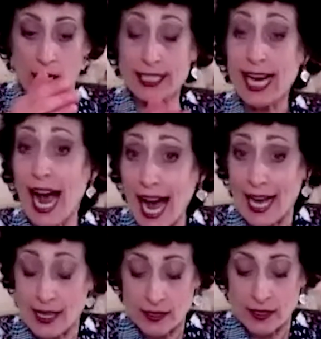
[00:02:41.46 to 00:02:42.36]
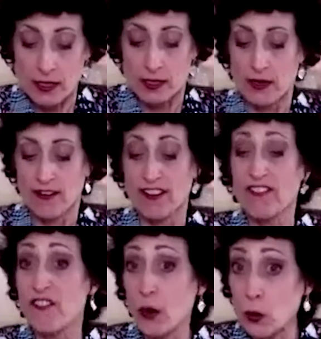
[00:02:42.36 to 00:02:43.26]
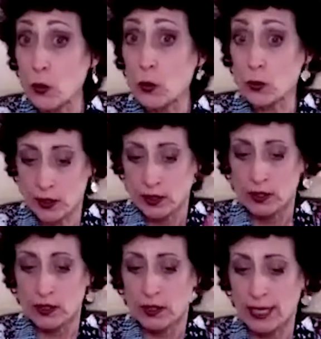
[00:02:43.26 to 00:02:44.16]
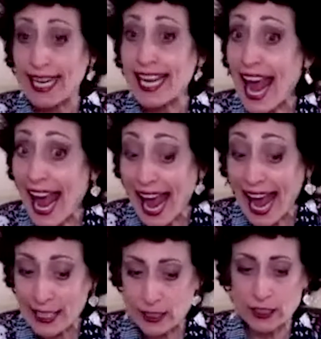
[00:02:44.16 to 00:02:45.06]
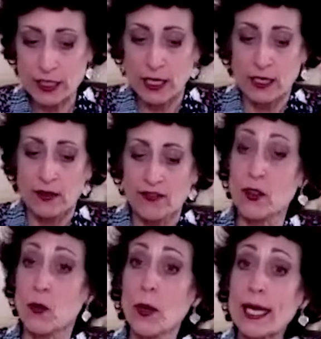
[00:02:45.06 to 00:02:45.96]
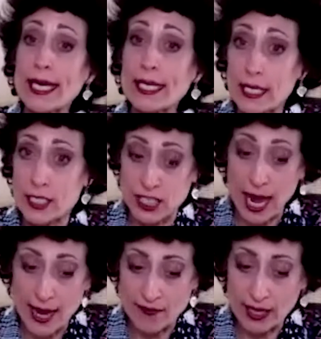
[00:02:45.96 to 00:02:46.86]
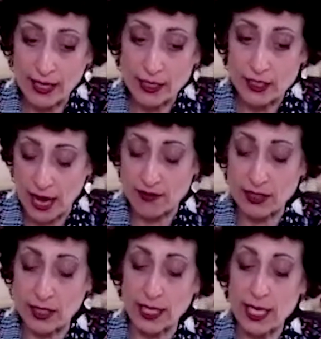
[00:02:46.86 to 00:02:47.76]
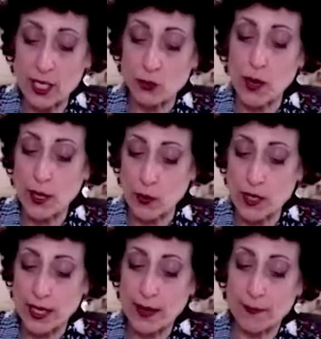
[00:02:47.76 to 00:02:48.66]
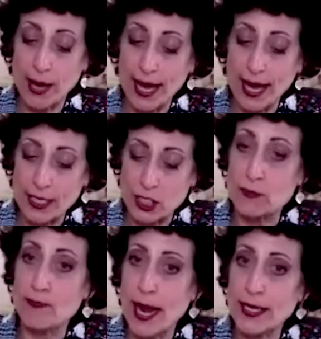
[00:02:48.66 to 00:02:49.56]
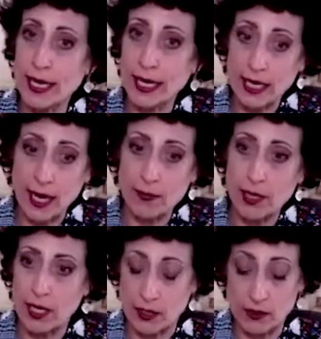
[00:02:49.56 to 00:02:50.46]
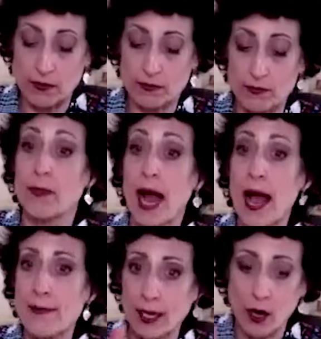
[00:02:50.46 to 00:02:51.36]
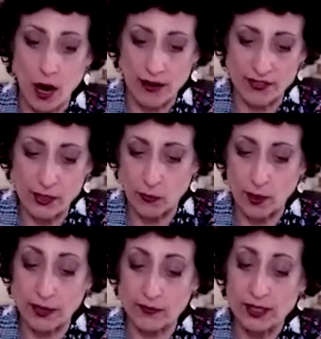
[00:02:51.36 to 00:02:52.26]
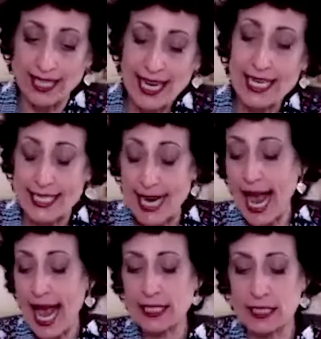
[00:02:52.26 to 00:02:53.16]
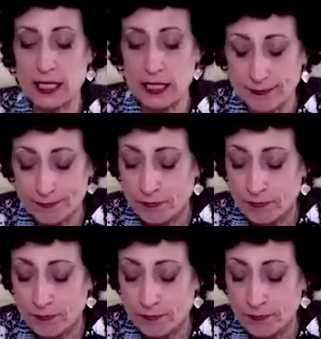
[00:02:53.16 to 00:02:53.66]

tithe, food, gas, for the week, saving, save a little each week when you get paid, spending, I'm gonna buy my coffee or whatever, in taxes.